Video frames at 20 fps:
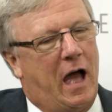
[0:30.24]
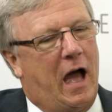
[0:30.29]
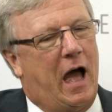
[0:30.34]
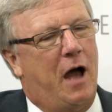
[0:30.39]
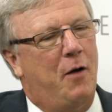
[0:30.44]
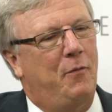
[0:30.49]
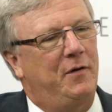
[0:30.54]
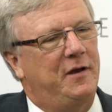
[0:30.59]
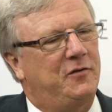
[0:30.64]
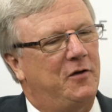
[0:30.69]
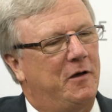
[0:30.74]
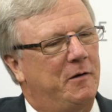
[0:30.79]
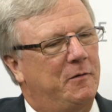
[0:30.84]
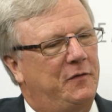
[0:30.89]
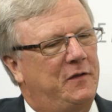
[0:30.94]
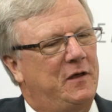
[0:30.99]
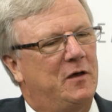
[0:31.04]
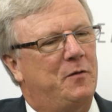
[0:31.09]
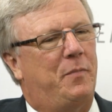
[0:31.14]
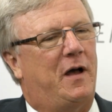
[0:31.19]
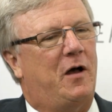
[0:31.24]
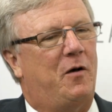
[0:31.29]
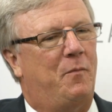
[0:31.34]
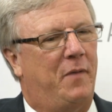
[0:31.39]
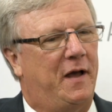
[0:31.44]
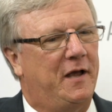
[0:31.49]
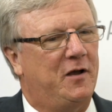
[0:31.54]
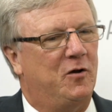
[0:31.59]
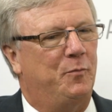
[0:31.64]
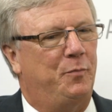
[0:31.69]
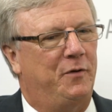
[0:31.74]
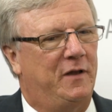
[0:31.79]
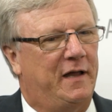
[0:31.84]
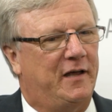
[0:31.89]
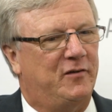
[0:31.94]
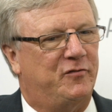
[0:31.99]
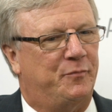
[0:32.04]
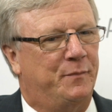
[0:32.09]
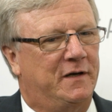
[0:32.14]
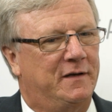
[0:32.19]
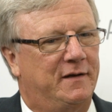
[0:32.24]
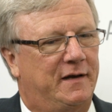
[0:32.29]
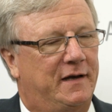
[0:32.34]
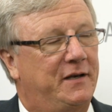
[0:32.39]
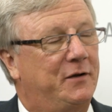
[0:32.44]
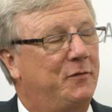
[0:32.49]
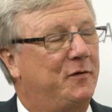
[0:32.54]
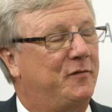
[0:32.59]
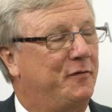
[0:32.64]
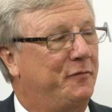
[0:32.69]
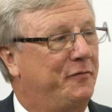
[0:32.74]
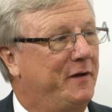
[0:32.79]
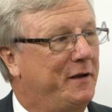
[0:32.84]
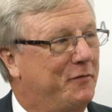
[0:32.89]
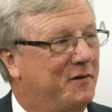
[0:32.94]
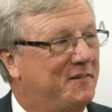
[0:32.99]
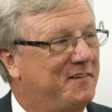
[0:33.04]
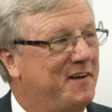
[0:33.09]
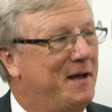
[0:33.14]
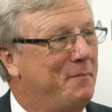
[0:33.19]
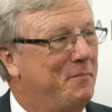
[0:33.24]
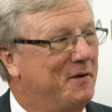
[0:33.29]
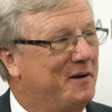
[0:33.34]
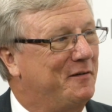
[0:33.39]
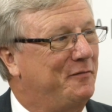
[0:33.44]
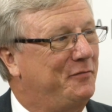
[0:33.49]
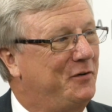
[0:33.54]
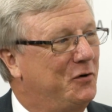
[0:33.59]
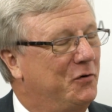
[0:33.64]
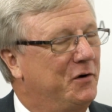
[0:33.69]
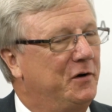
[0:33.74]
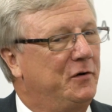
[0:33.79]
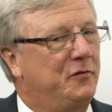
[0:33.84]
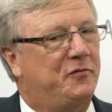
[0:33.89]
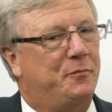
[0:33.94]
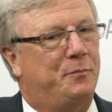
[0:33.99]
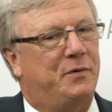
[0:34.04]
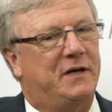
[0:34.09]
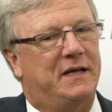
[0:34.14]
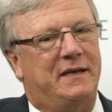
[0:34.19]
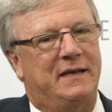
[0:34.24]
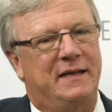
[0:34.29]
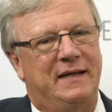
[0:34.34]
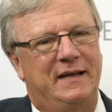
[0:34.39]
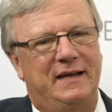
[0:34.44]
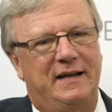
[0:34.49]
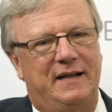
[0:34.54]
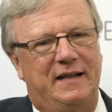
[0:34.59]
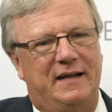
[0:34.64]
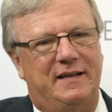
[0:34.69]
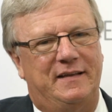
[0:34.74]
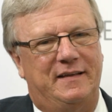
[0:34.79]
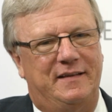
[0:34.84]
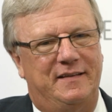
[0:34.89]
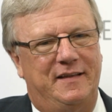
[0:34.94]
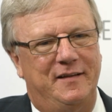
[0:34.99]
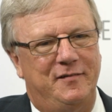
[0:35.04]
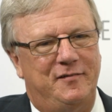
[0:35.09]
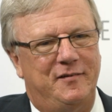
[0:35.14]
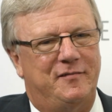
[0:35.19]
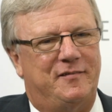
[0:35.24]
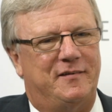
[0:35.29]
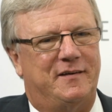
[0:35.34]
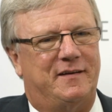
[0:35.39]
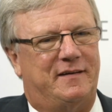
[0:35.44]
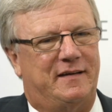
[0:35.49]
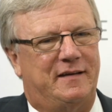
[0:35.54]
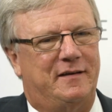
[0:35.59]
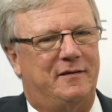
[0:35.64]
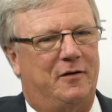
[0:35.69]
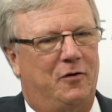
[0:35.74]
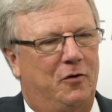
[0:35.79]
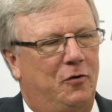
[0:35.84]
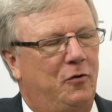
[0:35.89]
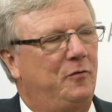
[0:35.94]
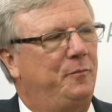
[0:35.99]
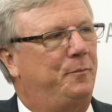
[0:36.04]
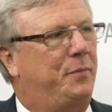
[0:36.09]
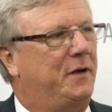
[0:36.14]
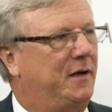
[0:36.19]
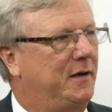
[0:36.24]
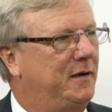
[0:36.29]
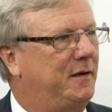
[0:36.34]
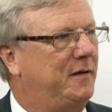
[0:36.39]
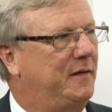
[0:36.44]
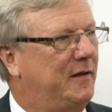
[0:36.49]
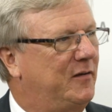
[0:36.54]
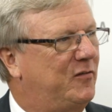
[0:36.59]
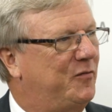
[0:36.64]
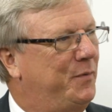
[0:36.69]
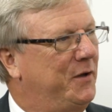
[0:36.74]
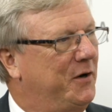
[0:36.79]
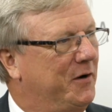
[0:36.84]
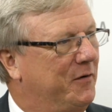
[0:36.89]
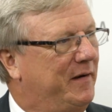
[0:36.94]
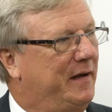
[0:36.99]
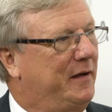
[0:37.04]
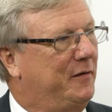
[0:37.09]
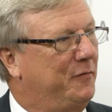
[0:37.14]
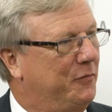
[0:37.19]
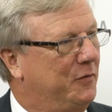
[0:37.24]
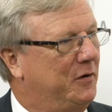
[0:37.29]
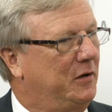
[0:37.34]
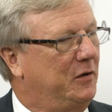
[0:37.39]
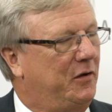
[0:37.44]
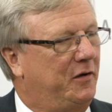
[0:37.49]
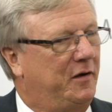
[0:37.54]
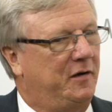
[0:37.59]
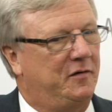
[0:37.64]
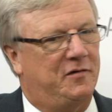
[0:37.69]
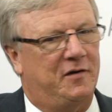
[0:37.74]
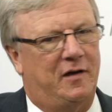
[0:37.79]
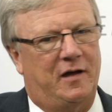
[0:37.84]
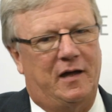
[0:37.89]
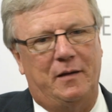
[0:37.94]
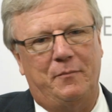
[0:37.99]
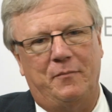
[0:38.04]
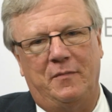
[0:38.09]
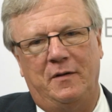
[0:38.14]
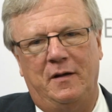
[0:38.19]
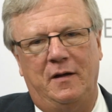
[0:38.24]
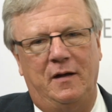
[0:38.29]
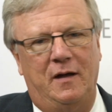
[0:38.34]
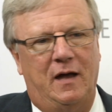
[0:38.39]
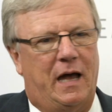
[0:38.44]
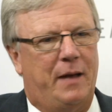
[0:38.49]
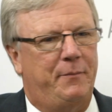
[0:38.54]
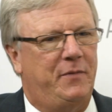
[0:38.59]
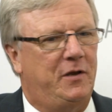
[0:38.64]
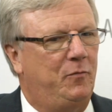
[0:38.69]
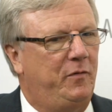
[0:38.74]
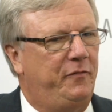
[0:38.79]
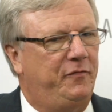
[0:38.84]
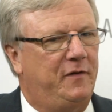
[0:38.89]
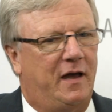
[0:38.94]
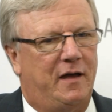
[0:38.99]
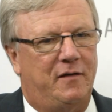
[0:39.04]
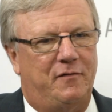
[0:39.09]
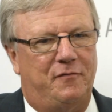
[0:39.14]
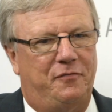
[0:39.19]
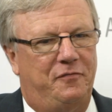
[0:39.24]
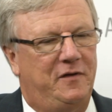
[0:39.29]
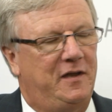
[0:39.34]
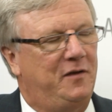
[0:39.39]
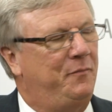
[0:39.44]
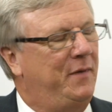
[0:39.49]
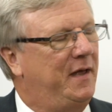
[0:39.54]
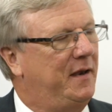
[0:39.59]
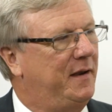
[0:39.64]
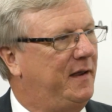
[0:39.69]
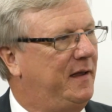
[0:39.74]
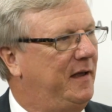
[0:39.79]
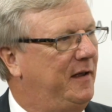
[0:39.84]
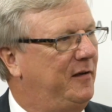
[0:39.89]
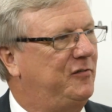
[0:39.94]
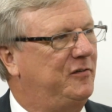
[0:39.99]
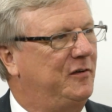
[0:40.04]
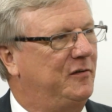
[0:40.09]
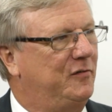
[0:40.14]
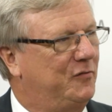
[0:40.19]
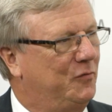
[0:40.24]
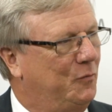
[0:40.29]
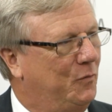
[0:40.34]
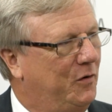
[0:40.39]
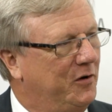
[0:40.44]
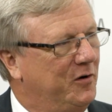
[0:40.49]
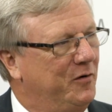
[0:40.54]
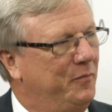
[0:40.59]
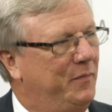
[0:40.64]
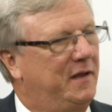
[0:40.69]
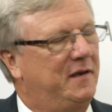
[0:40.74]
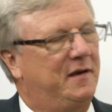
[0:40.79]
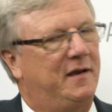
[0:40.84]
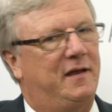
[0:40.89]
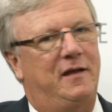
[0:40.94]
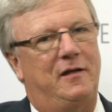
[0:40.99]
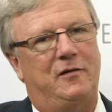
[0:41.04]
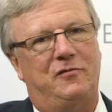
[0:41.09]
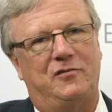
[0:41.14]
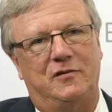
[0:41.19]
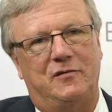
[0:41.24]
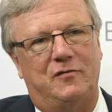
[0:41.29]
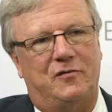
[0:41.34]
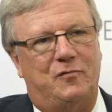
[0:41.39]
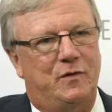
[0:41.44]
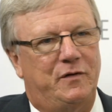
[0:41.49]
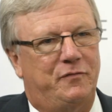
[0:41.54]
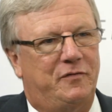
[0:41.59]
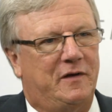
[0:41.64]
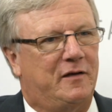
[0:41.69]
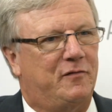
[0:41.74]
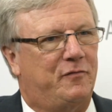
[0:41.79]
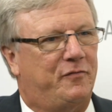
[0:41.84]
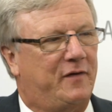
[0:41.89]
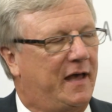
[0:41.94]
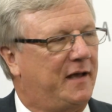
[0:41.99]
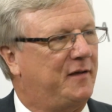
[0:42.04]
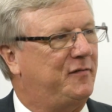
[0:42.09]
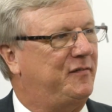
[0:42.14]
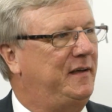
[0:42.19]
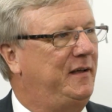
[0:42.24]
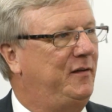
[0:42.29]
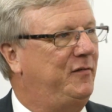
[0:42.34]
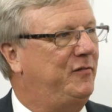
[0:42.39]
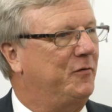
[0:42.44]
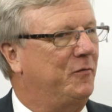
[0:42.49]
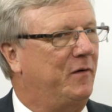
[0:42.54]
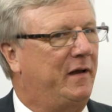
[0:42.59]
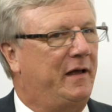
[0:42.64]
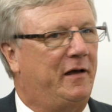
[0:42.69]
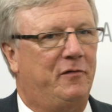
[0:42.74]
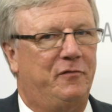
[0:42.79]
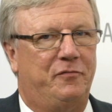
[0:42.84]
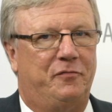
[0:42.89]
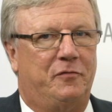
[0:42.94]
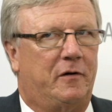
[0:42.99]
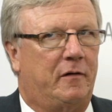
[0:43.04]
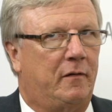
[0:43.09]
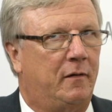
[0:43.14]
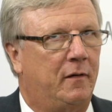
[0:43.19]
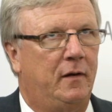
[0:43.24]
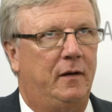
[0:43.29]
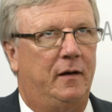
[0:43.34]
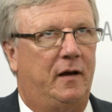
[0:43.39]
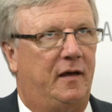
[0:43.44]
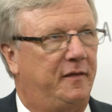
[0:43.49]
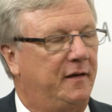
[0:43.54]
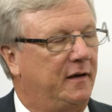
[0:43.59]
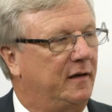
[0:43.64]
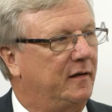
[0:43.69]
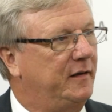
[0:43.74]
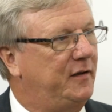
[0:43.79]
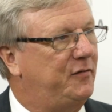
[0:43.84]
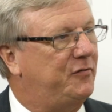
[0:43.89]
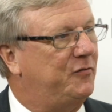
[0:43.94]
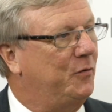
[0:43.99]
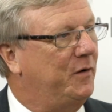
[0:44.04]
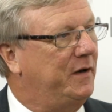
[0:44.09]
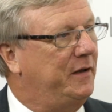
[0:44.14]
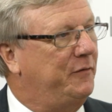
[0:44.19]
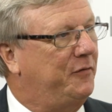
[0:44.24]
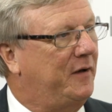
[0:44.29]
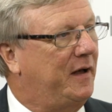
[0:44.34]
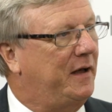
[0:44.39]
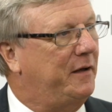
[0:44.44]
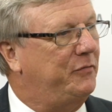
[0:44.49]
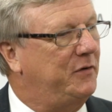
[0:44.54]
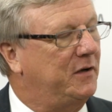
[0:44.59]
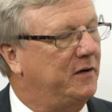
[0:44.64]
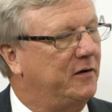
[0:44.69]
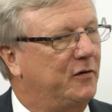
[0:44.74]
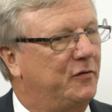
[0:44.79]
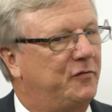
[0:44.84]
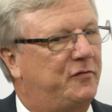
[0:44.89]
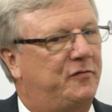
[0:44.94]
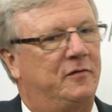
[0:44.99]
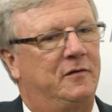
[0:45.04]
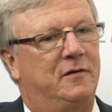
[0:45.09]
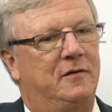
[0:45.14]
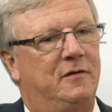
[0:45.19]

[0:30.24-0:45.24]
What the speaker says: I want to talk with you about Mycoplasma. I know it's a favorite topic of yours, but this is an old bug that's been around for a long time. I mean, we've got feed medications, water medications, we've had vaccines around for, I think, at least 25 years.